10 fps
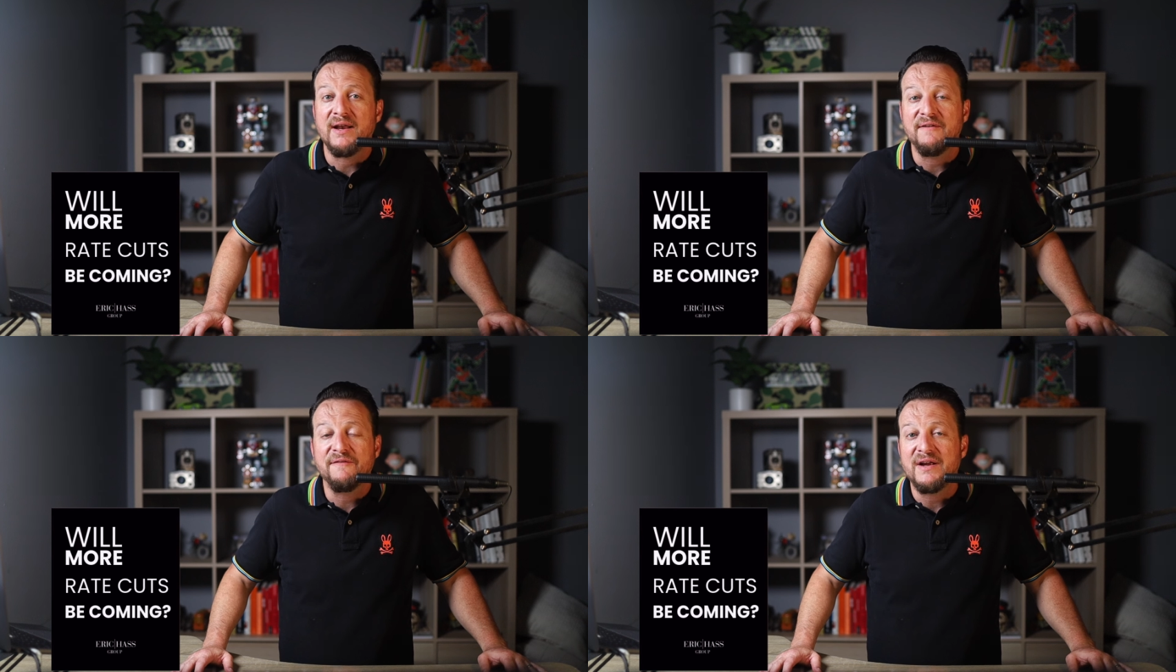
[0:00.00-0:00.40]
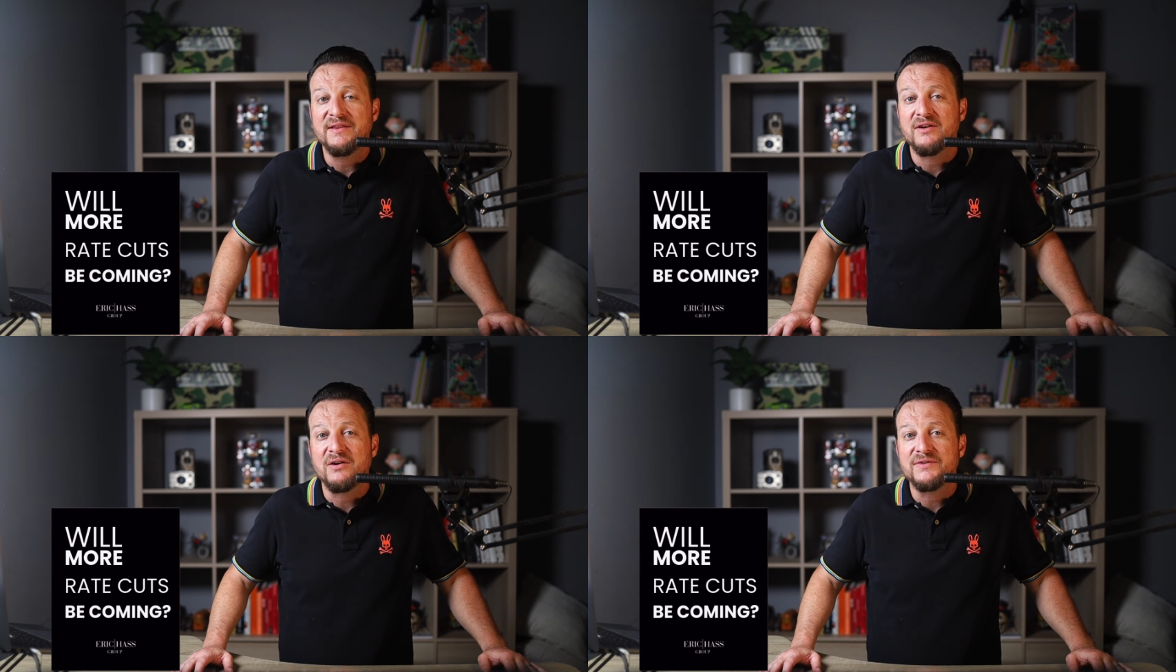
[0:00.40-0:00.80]
And I
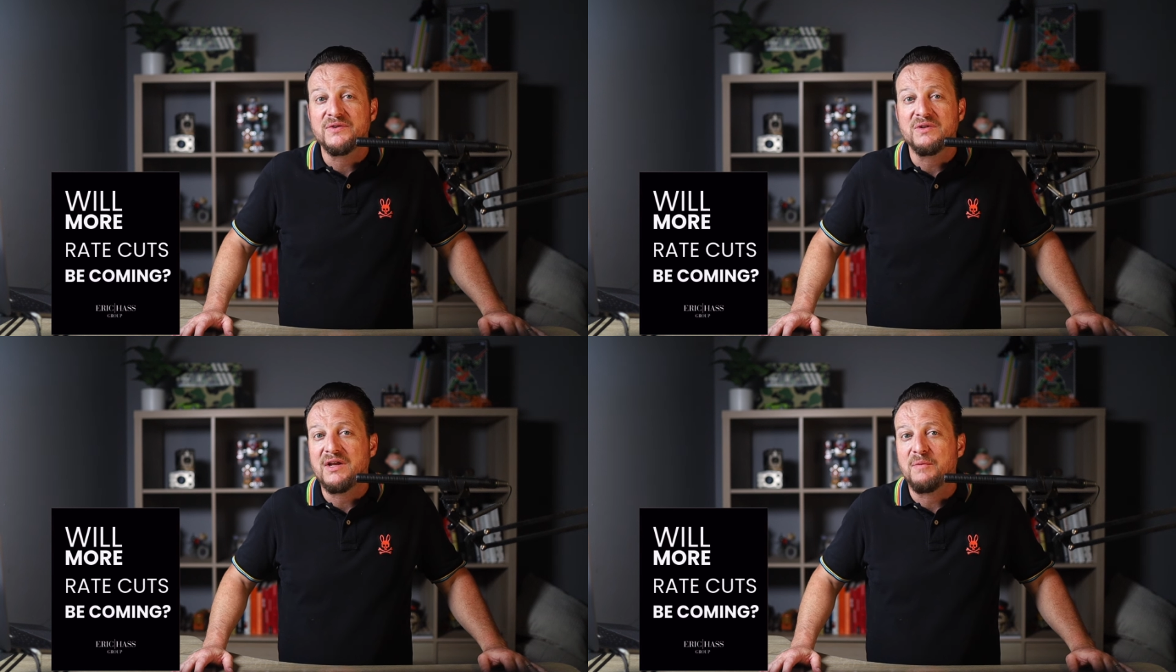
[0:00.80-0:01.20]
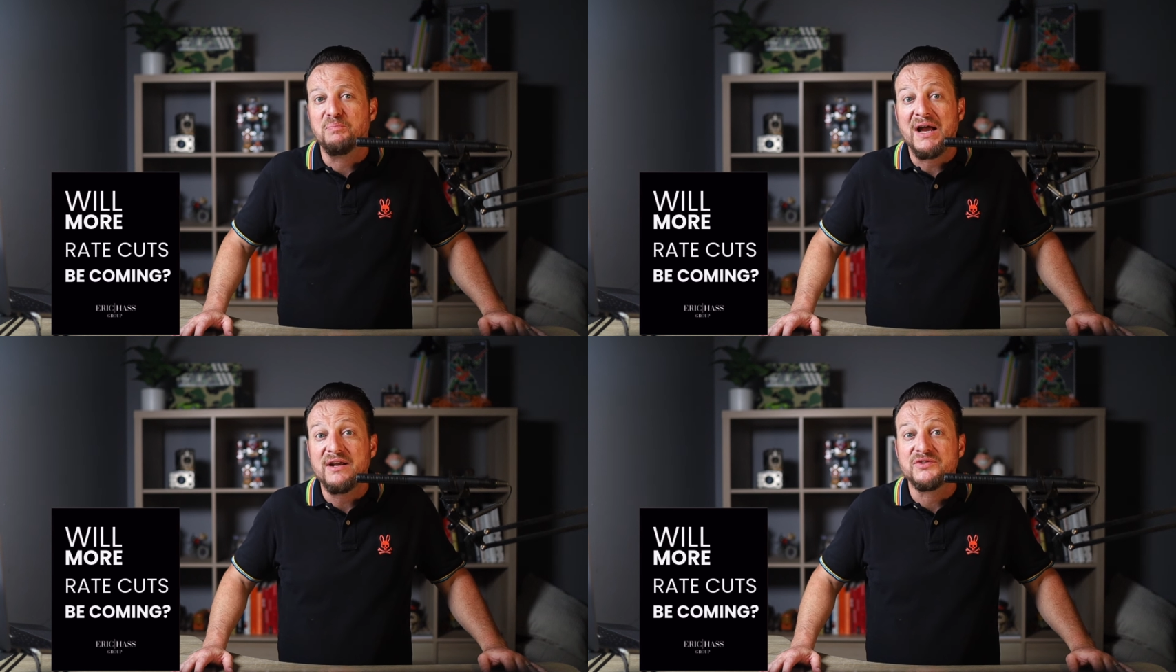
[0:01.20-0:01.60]
find that also a lot of
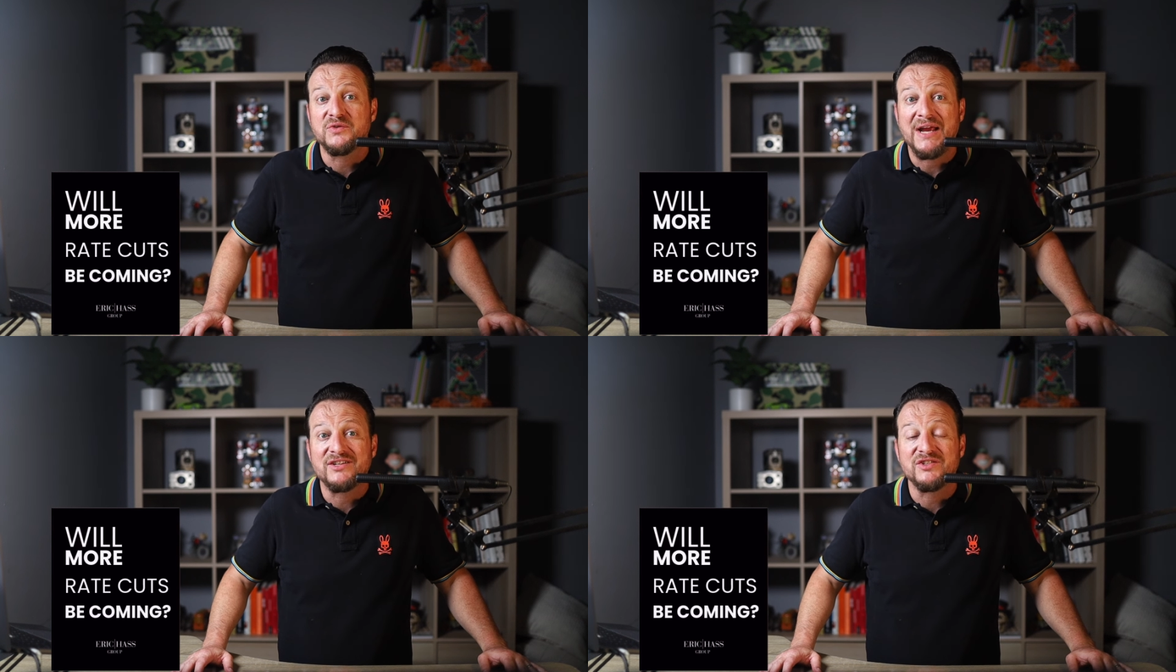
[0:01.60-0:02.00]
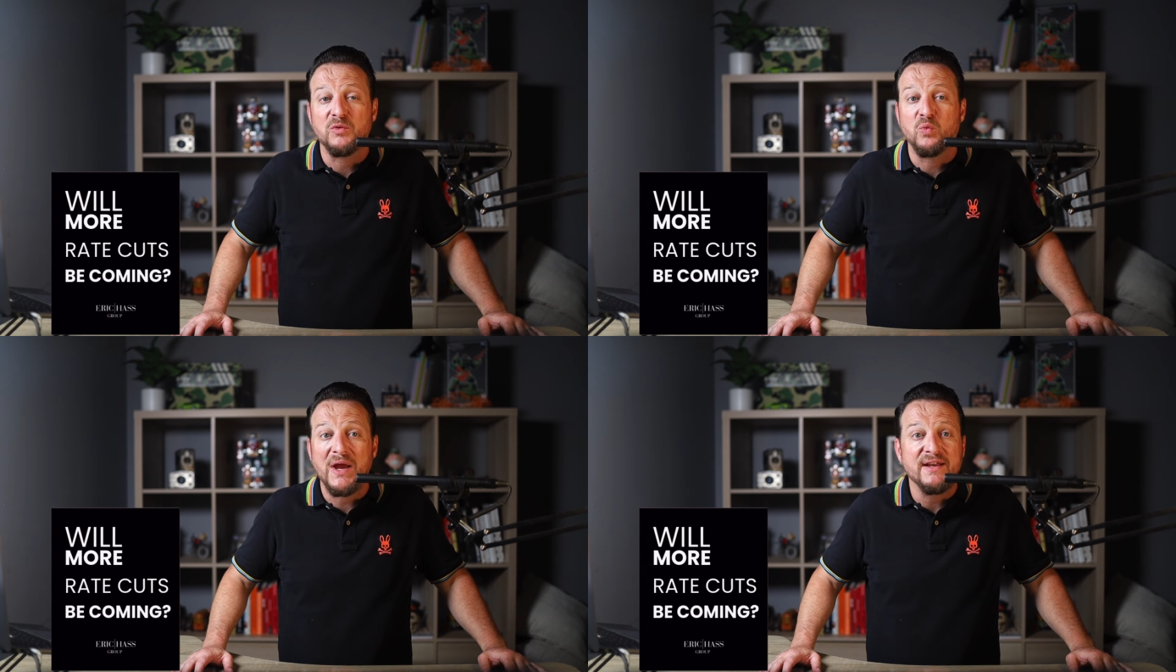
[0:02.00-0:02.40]
buyers were actually
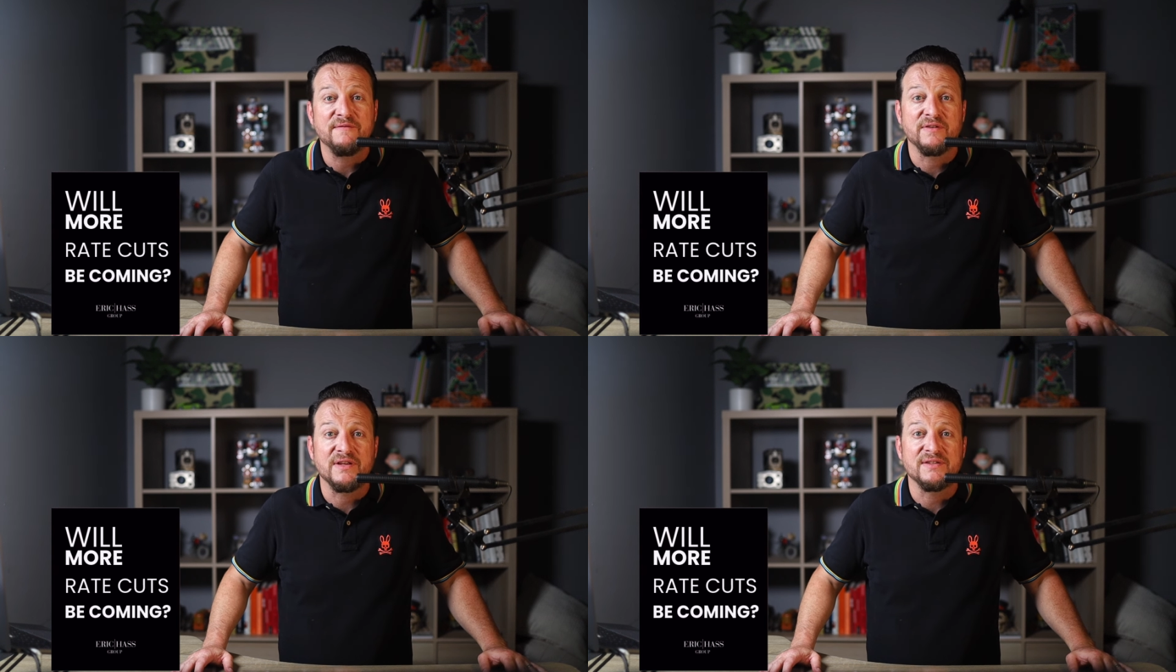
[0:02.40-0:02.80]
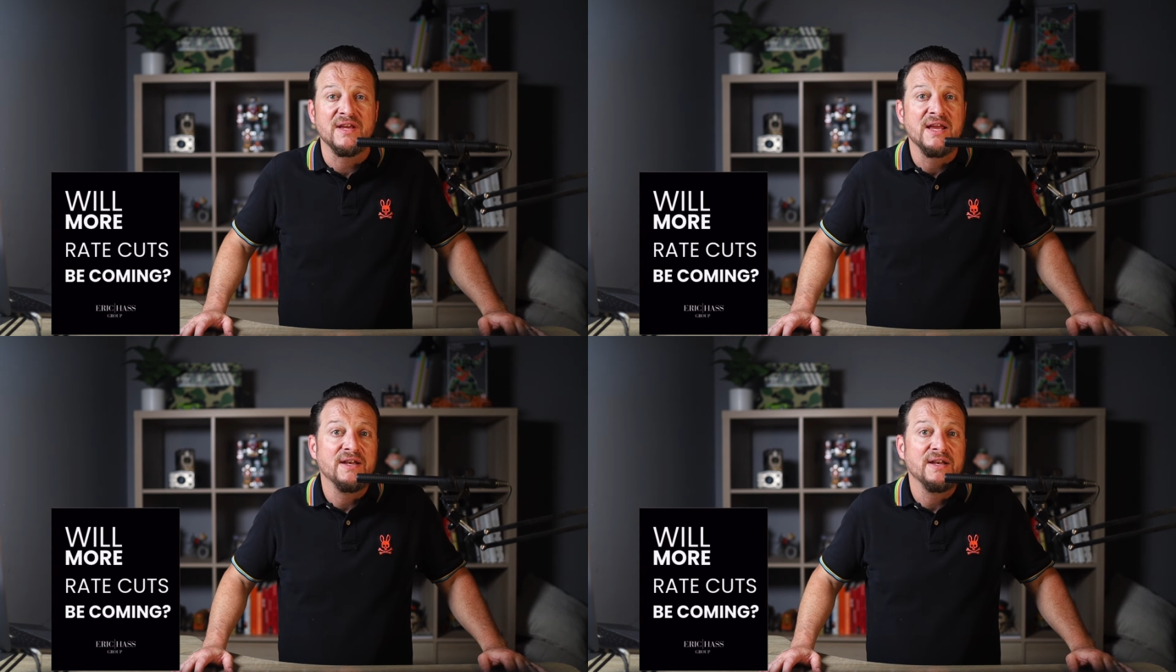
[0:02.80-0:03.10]
waiting for this.